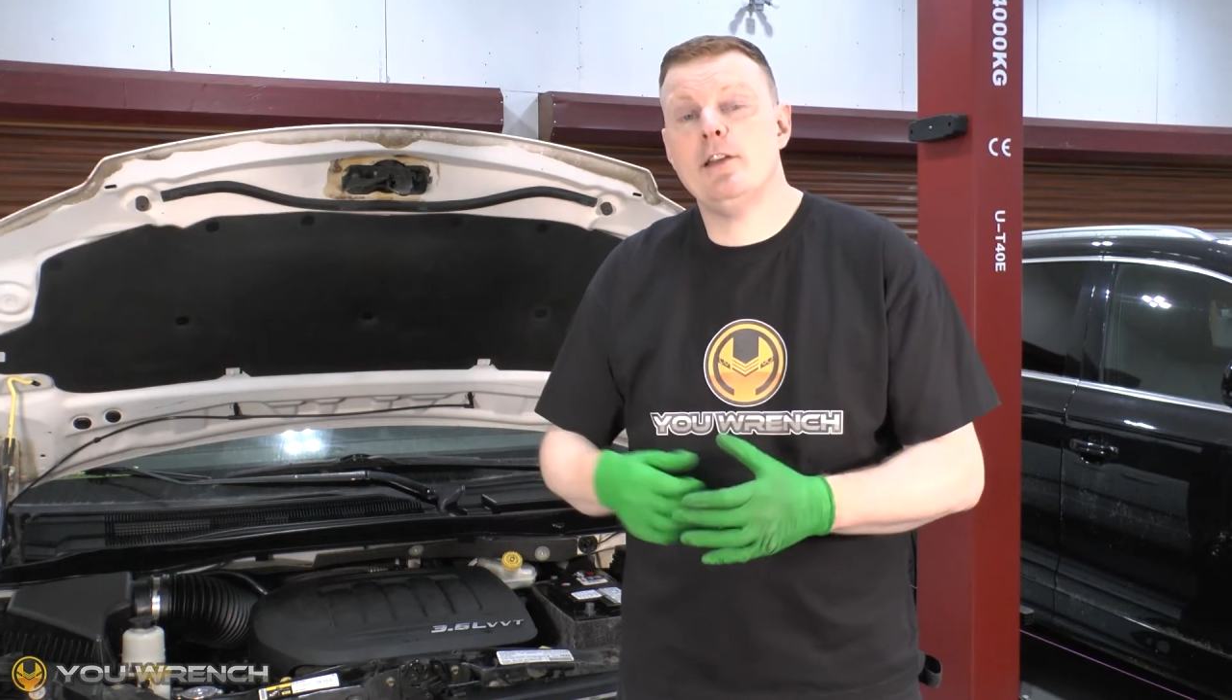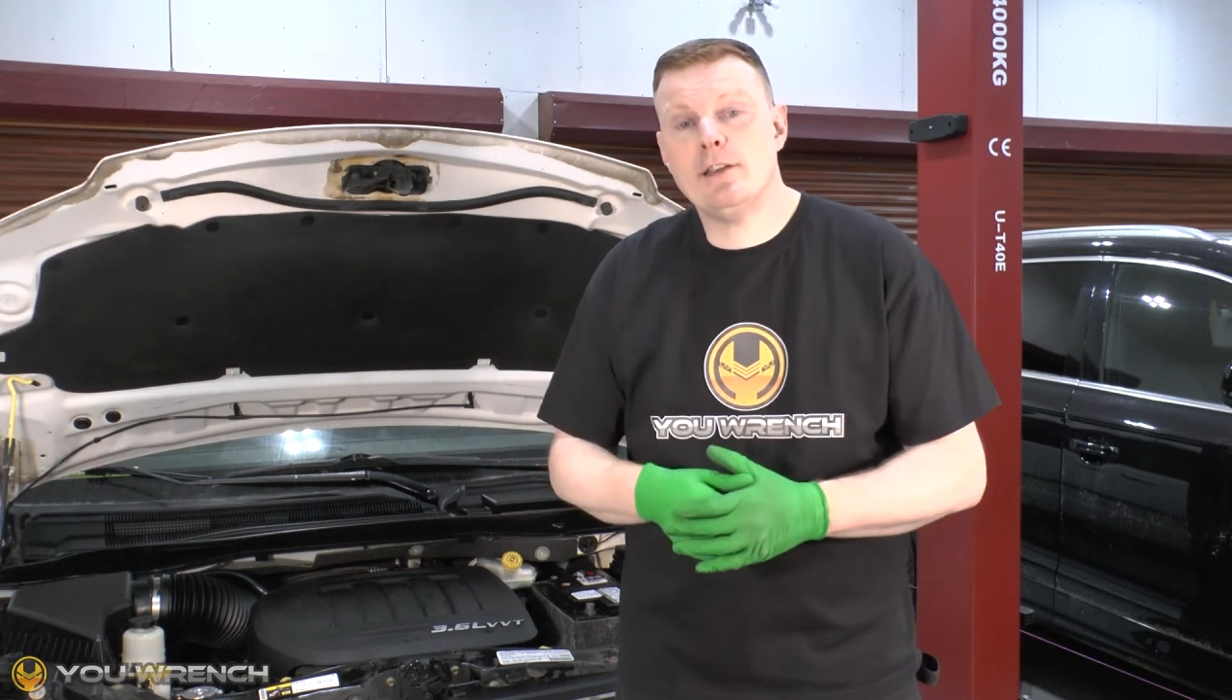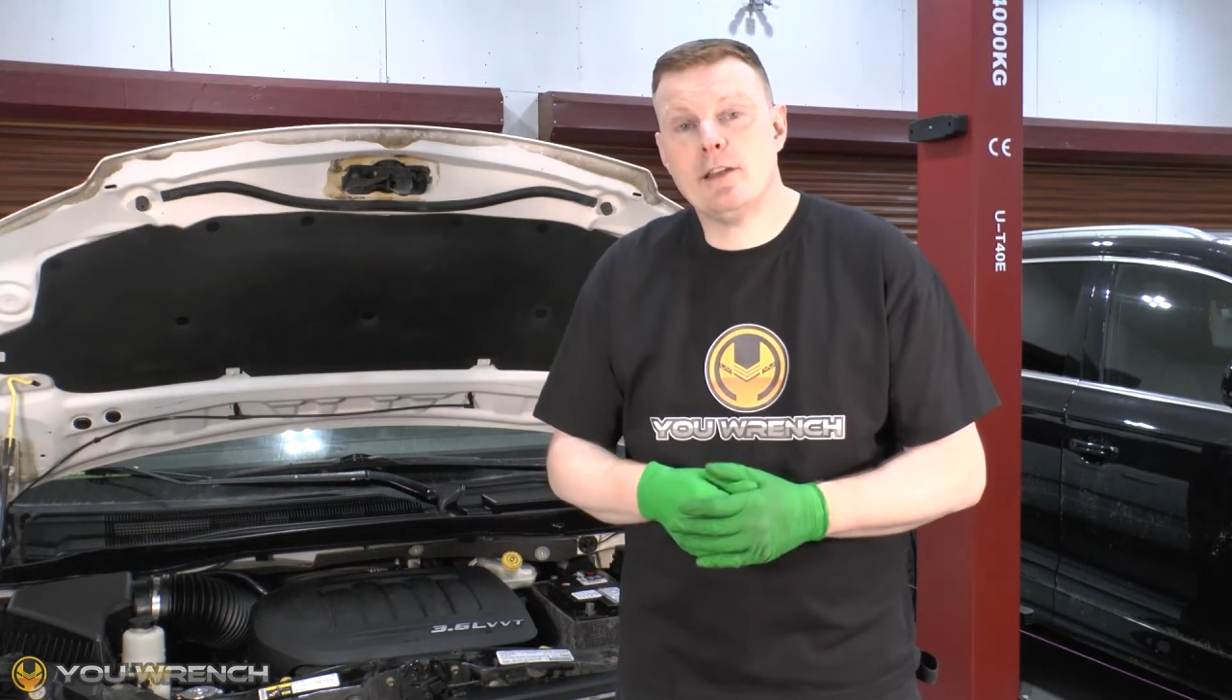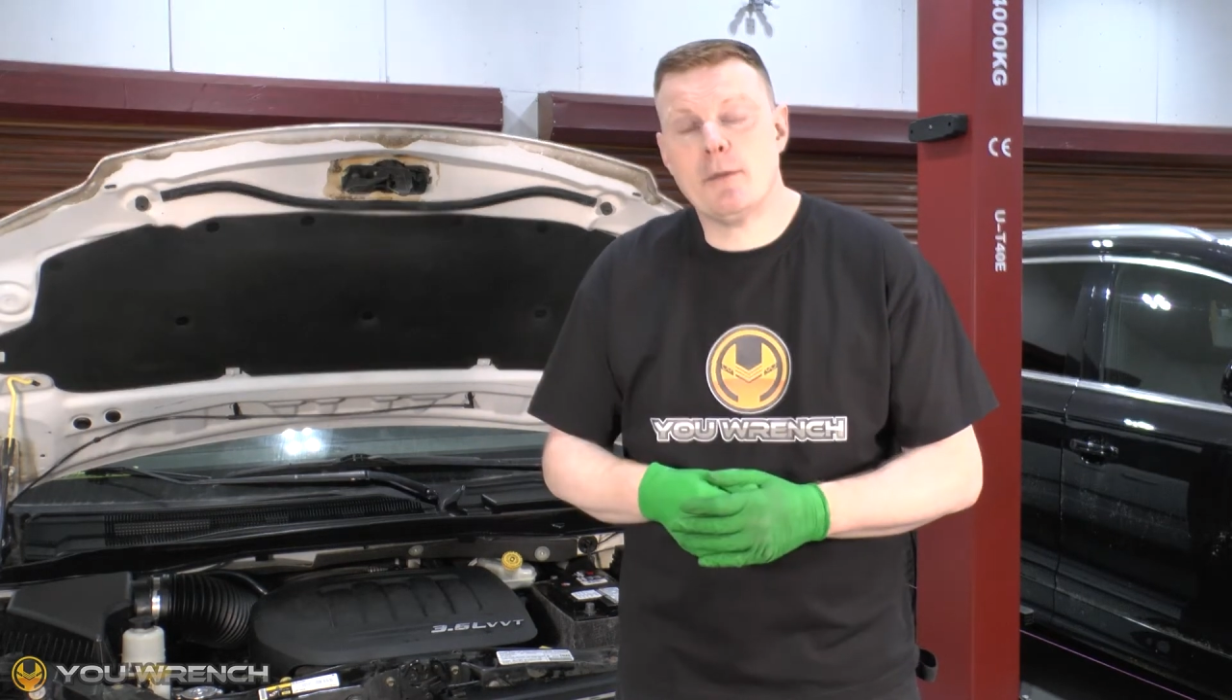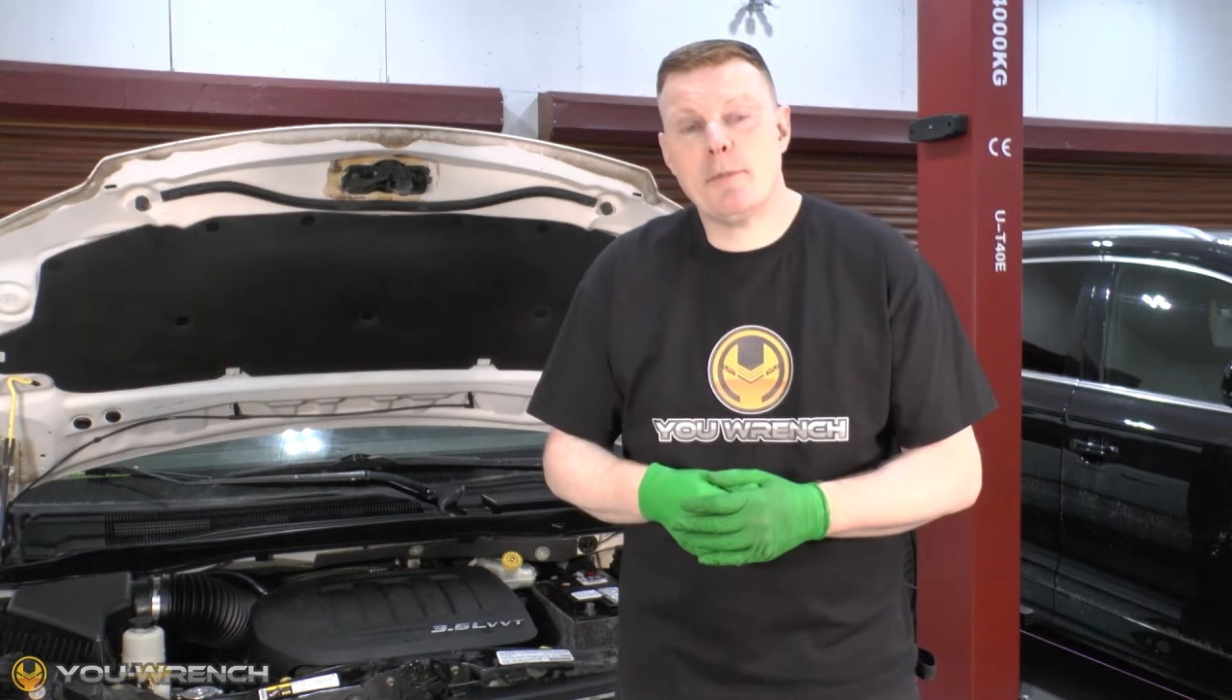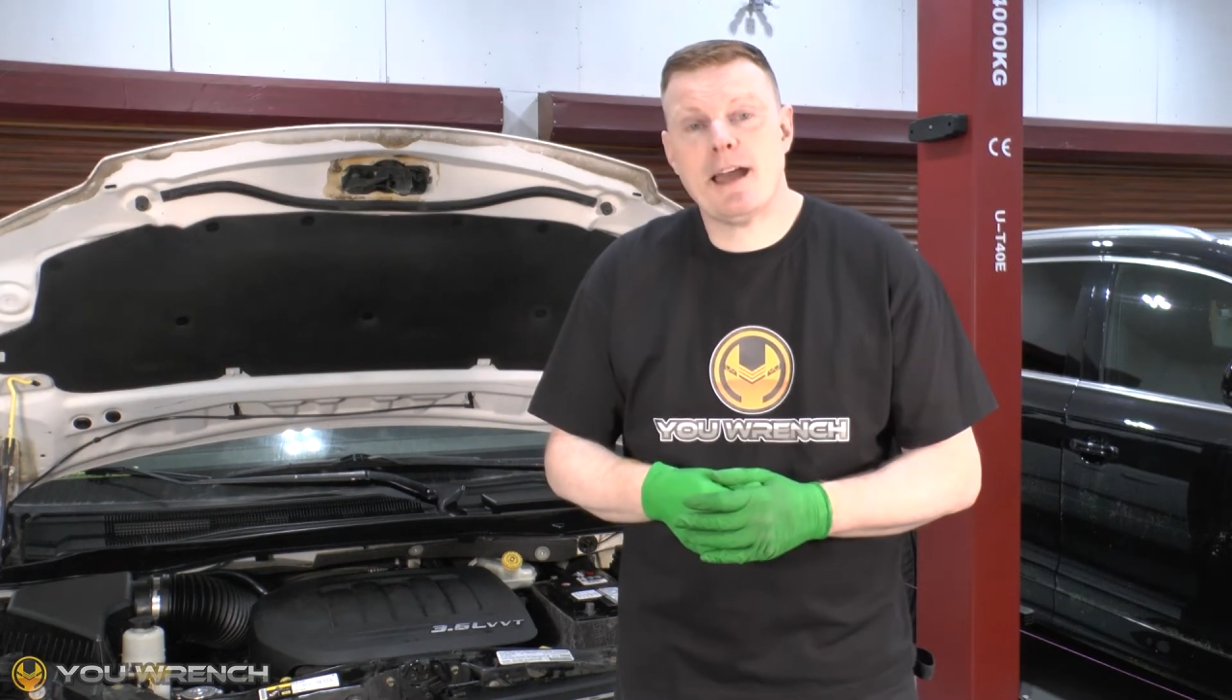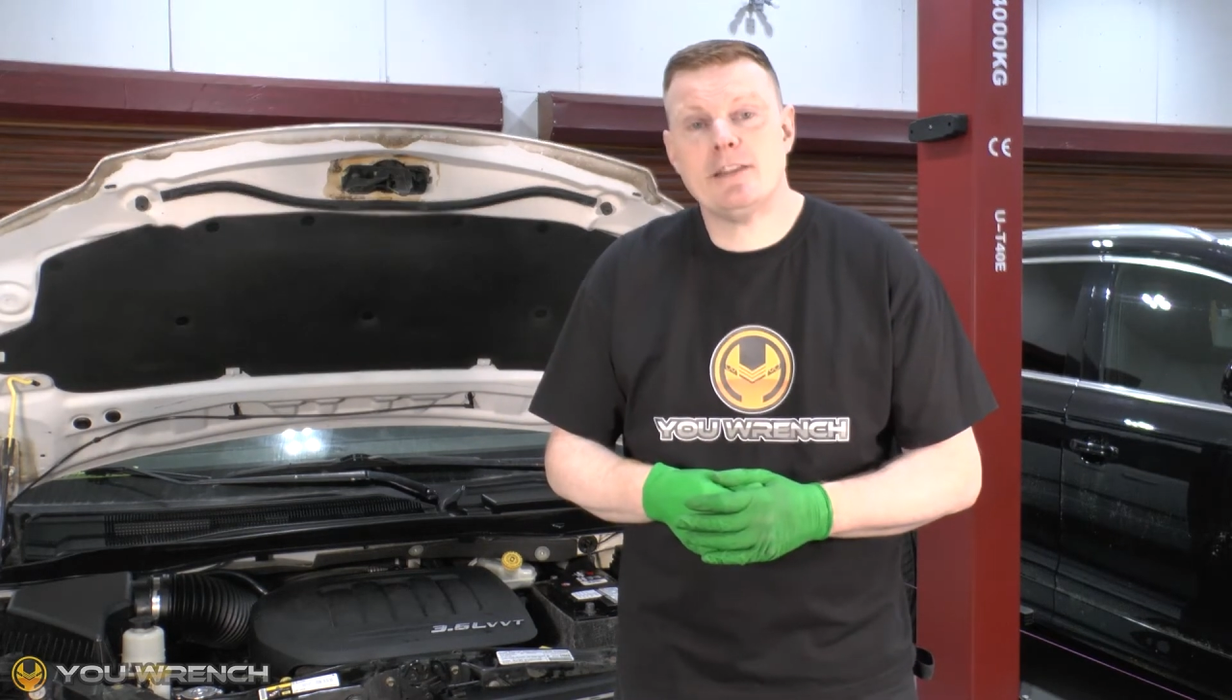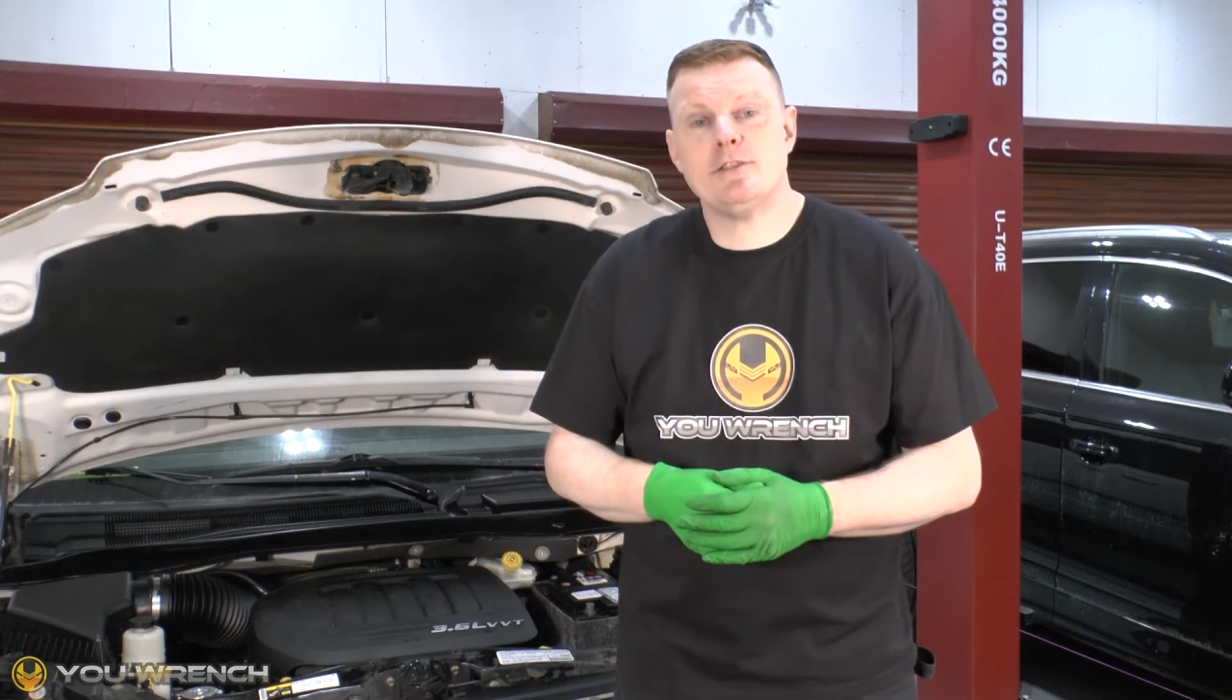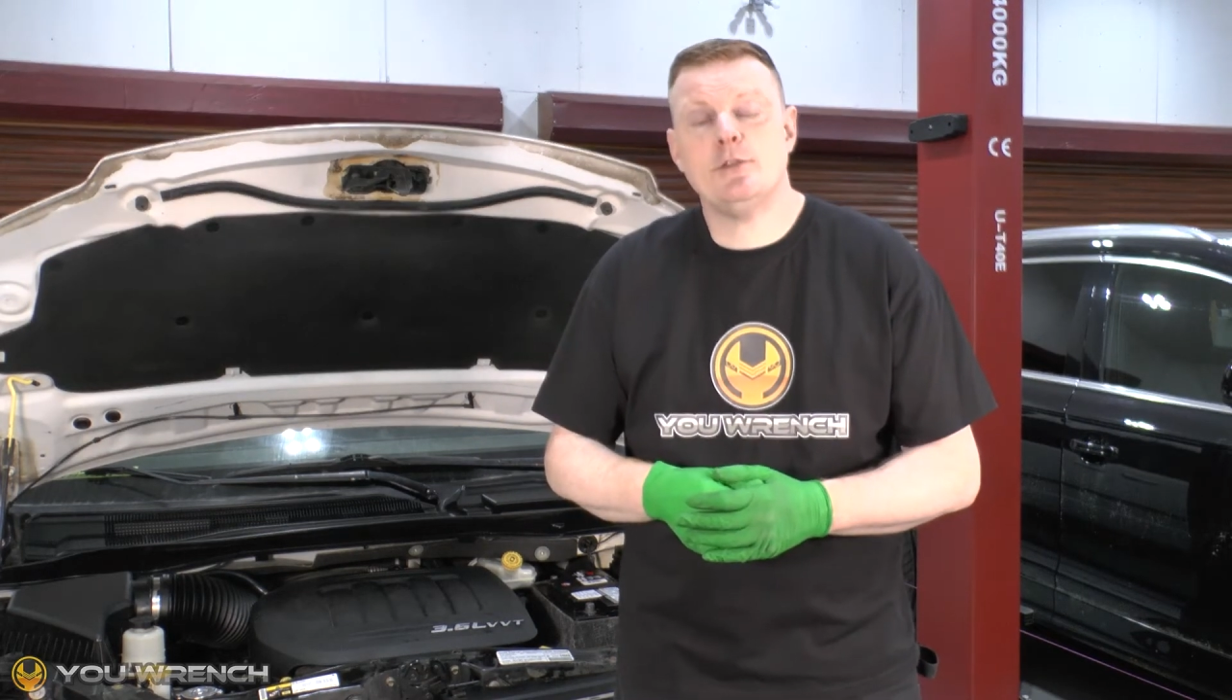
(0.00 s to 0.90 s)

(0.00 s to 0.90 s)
looking at the pads,